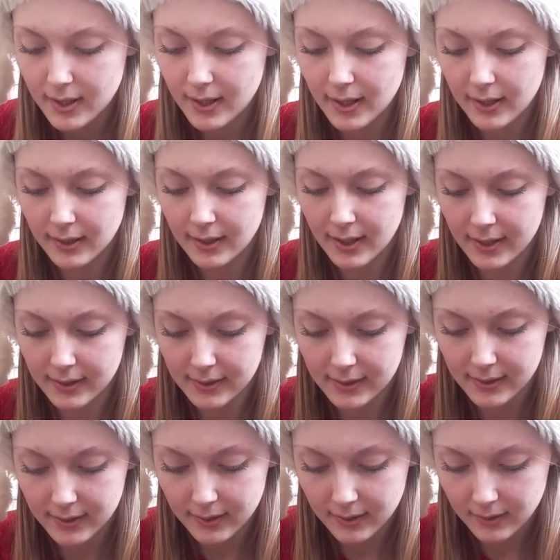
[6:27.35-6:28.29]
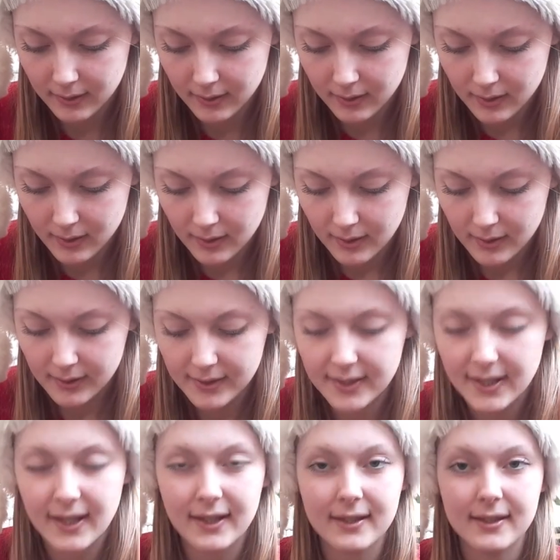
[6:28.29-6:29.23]
And there's
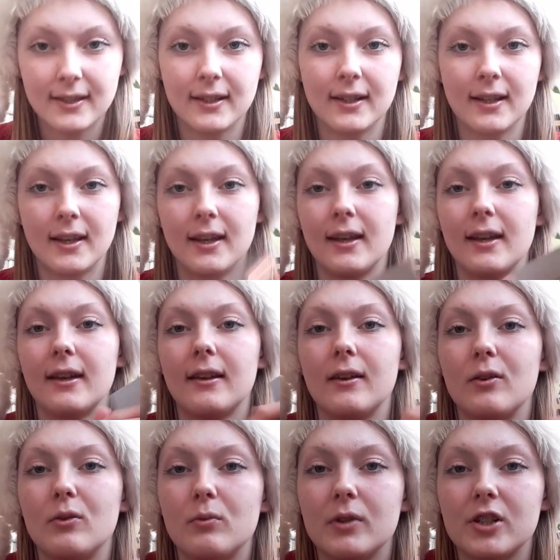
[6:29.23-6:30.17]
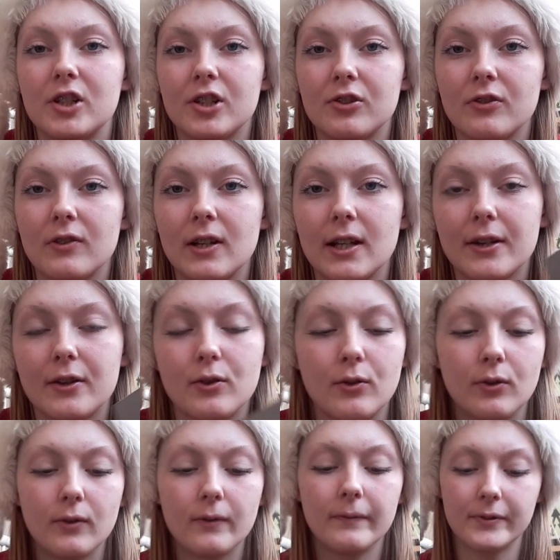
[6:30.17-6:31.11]
6 in here, which is really
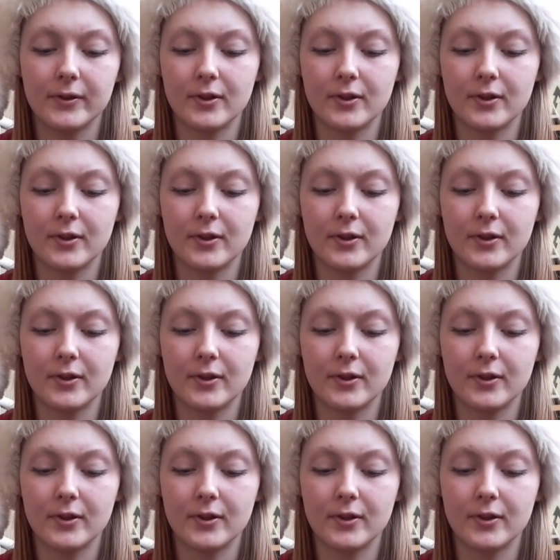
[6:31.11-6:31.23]
cool.